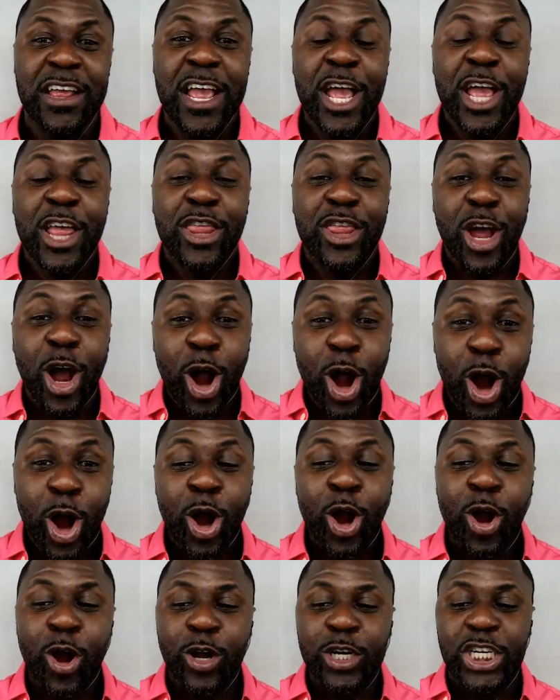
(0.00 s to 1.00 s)
The
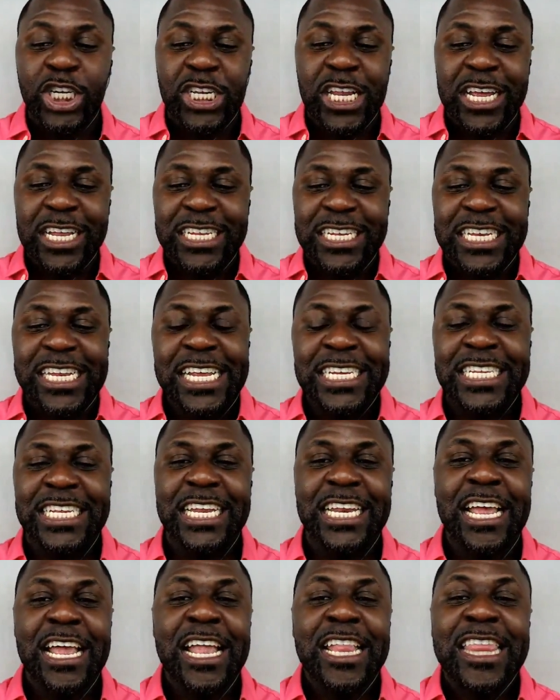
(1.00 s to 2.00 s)
urge, listen,
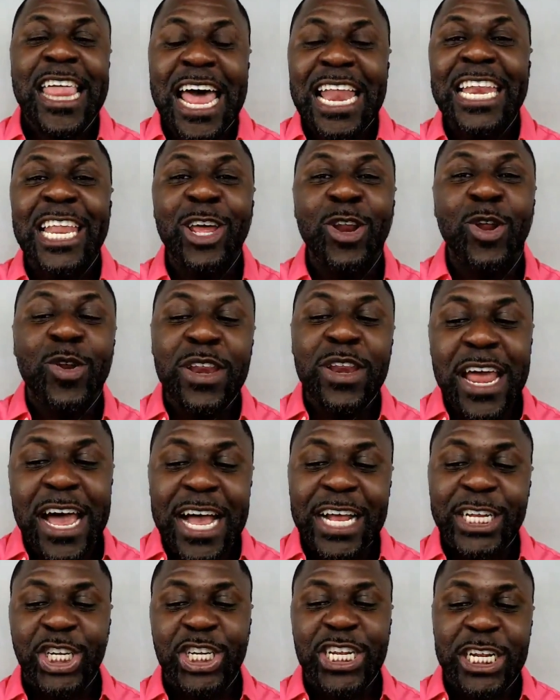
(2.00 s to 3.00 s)
that little
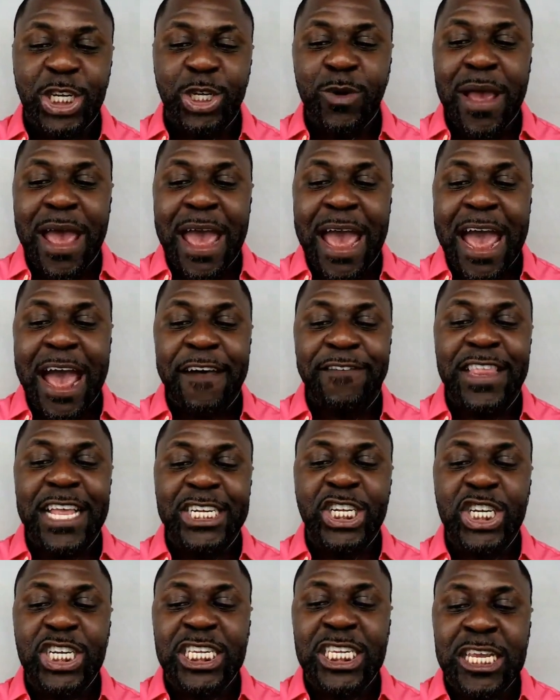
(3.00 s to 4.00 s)
nudge that you have that
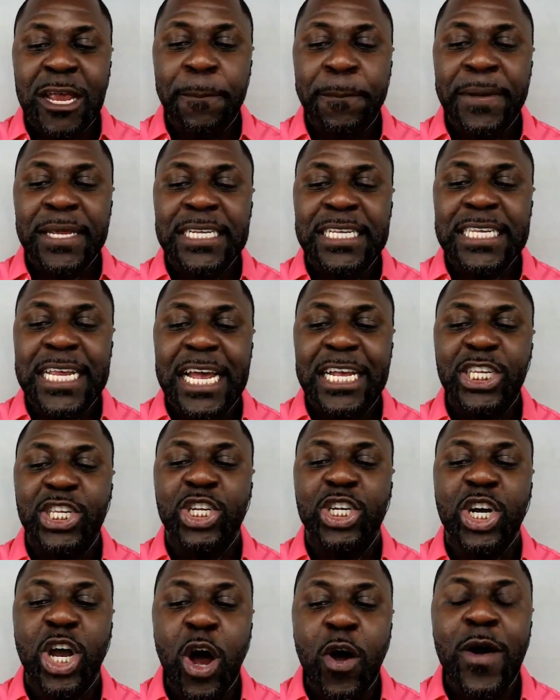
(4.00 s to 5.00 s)
just simply says,
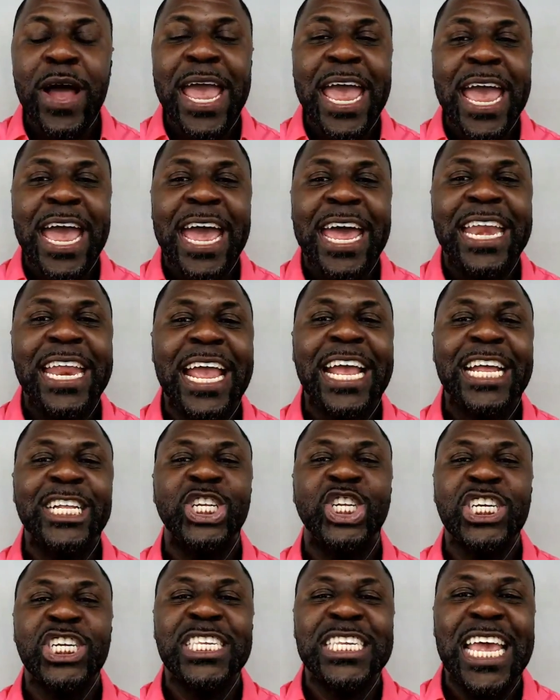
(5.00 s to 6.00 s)
go ahead and
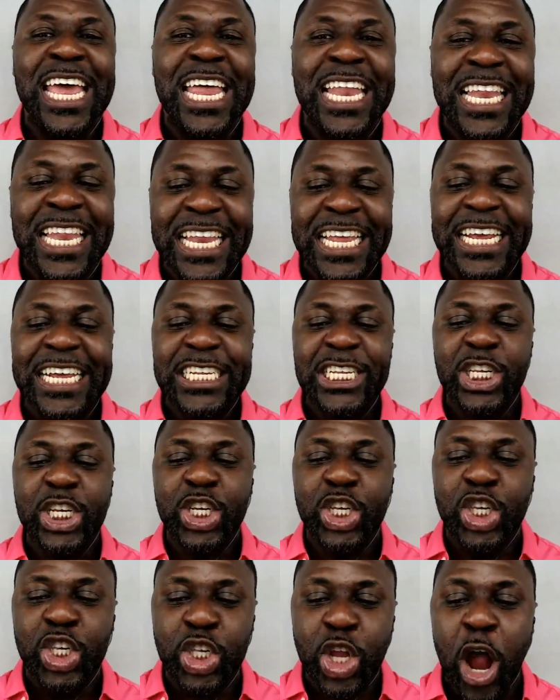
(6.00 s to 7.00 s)
just at least
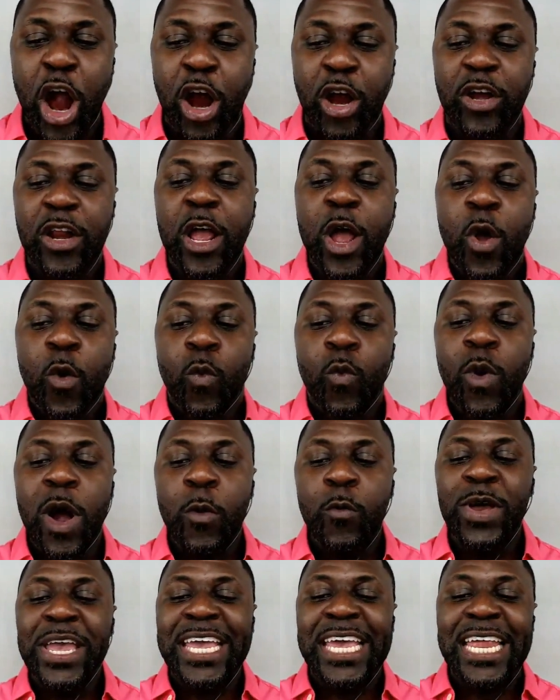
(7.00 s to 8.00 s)
start. When
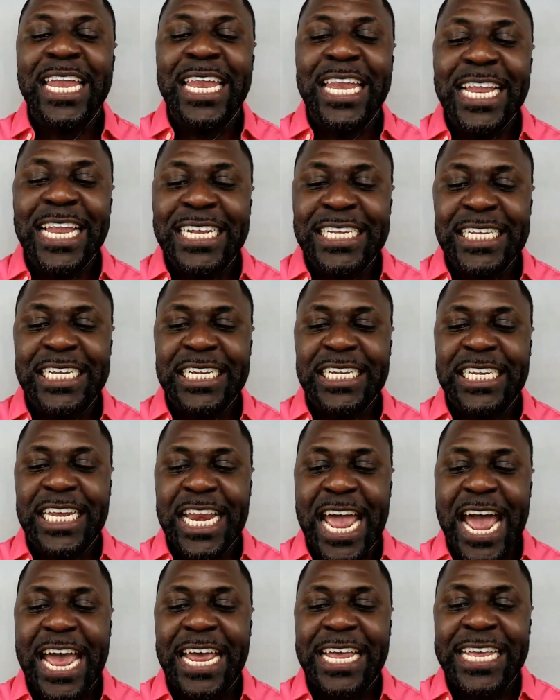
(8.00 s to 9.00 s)
we can listen to
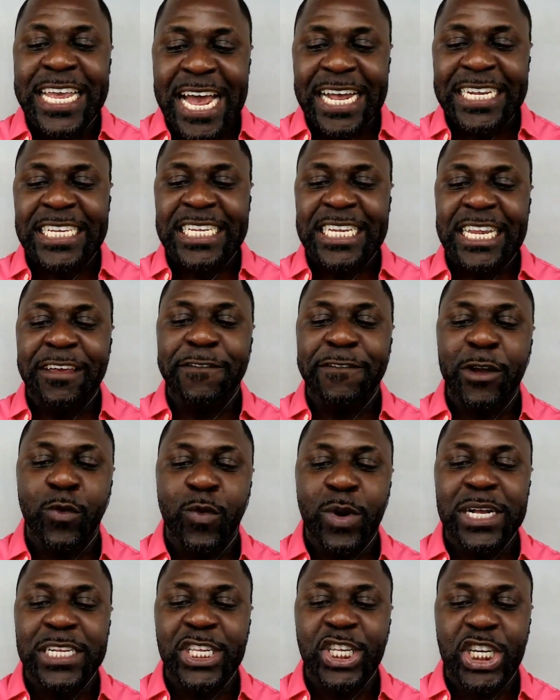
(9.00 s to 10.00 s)
that, yes, Stevie
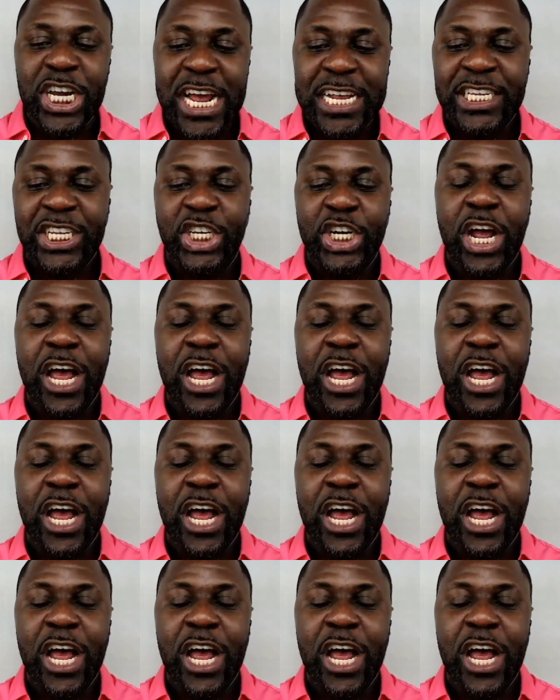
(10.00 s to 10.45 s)
Woods, yes, John